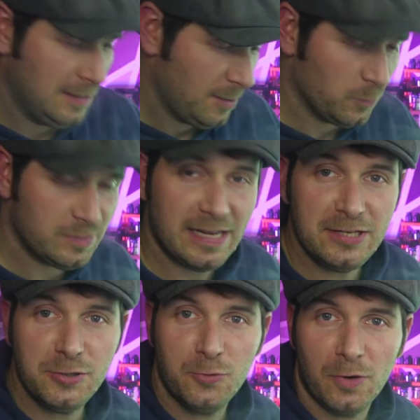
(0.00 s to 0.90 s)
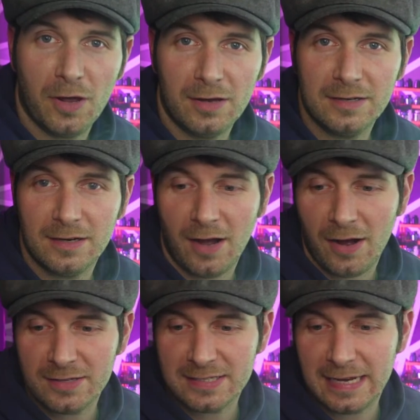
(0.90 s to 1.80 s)
Send you all our
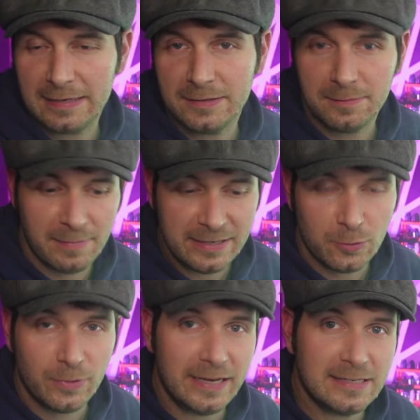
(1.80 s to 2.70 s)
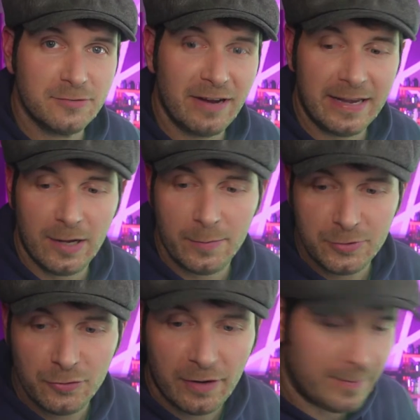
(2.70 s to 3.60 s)
hearts and medical kits, Shrekie. Hope you're
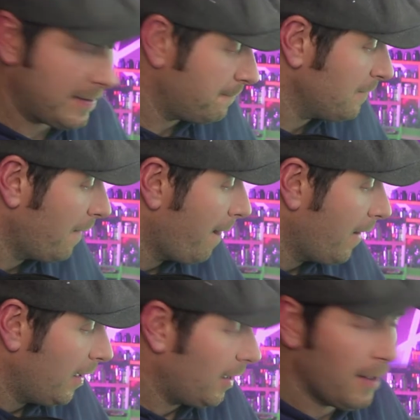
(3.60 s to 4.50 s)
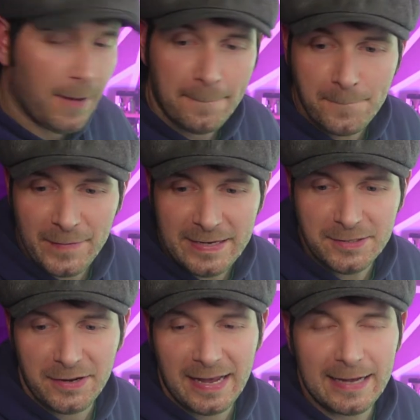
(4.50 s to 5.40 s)
doing all right, mate. He's
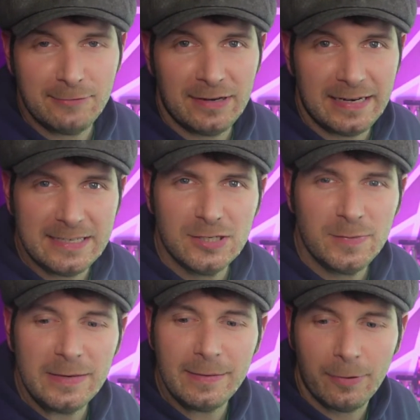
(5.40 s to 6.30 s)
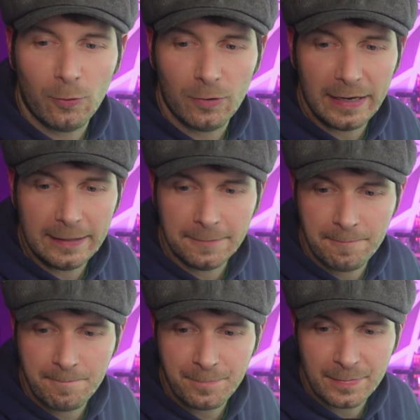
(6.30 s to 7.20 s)
okay, really. He's just been a bit poorly.
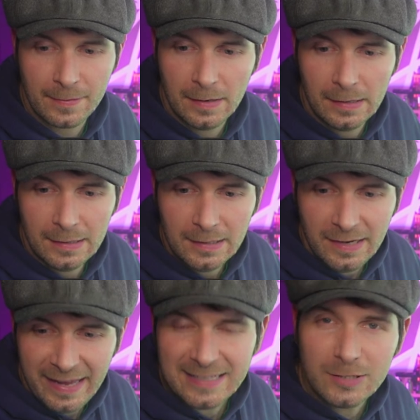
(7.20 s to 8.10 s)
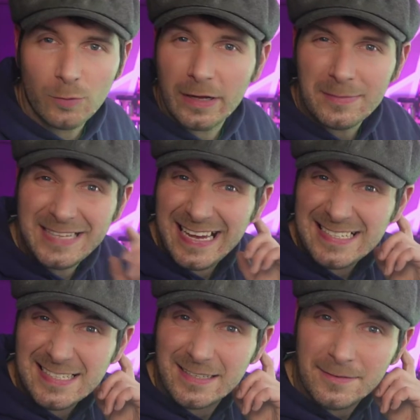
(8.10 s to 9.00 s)
He had to do one of them
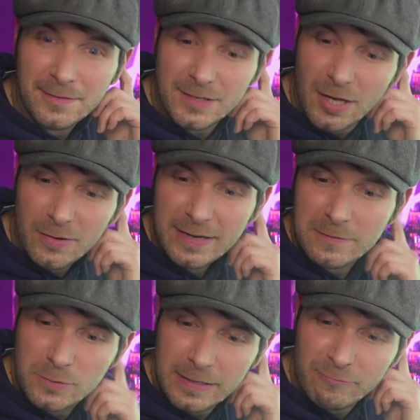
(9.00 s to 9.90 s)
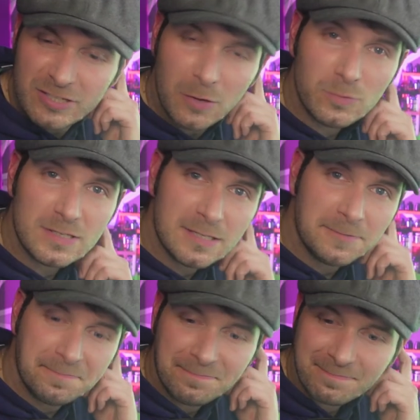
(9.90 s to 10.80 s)
tests, you know, that gives you one of them results.
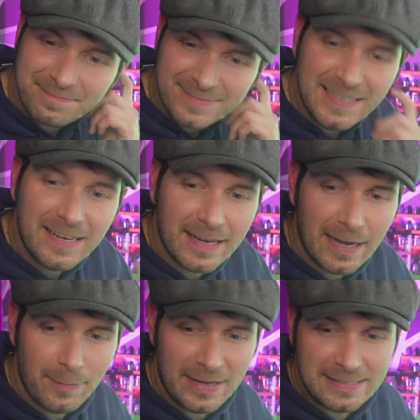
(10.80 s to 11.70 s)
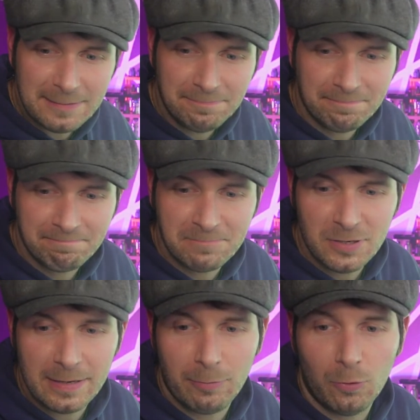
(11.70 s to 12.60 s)
Yeah, bless him. So
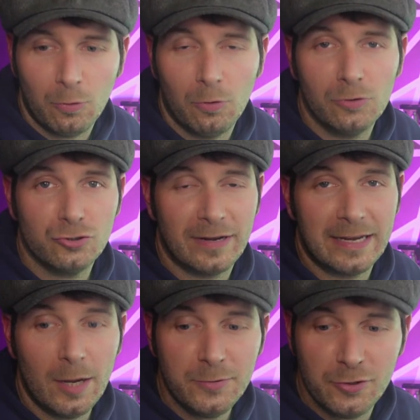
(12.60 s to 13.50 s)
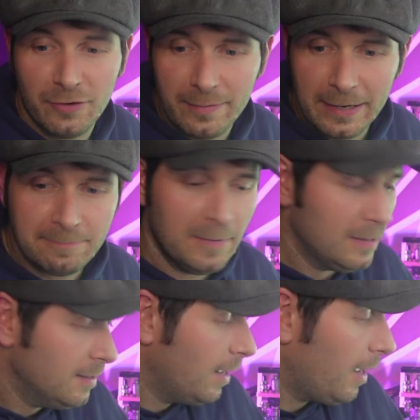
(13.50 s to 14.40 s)
yeah, poor Shrekie. Hope you're doing all right, mate.
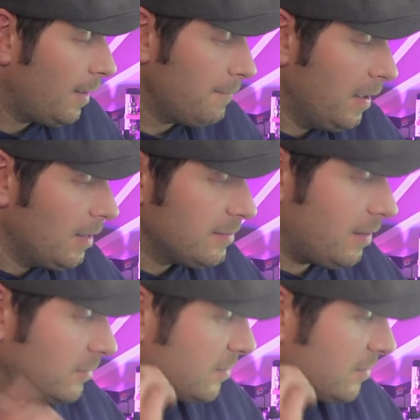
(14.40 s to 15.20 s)
So